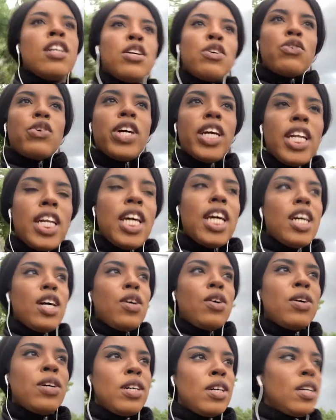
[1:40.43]
right
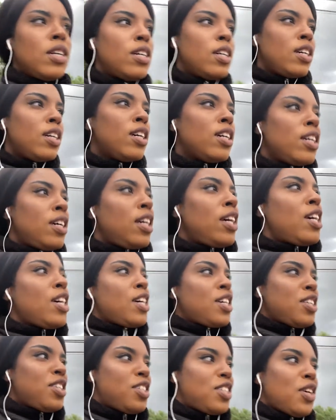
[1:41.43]
now,
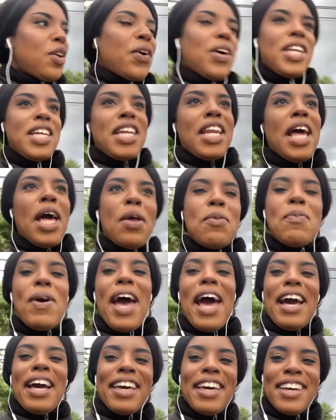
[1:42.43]
so I need to head
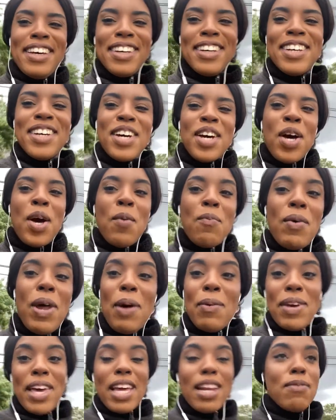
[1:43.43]
back. But
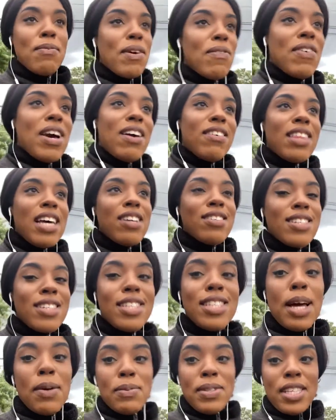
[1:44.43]
I'm getting my 5,000
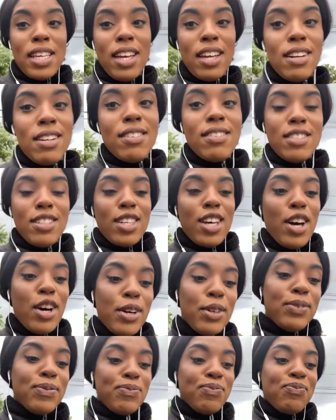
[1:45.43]
steps in,
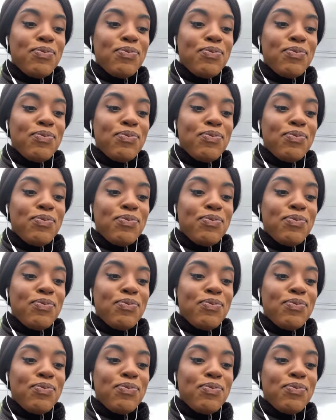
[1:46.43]
so